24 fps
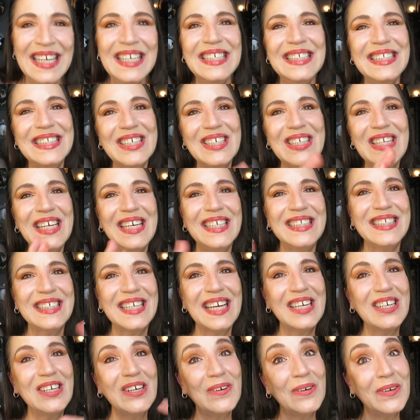So let's
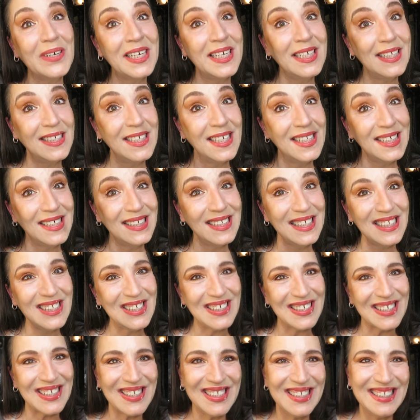get going into this
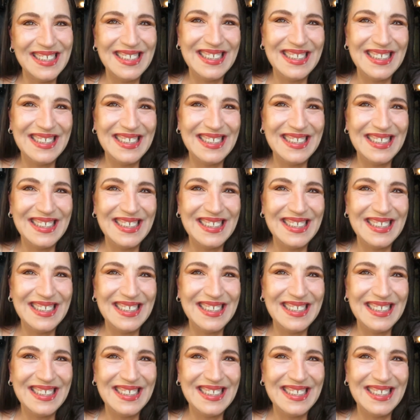look.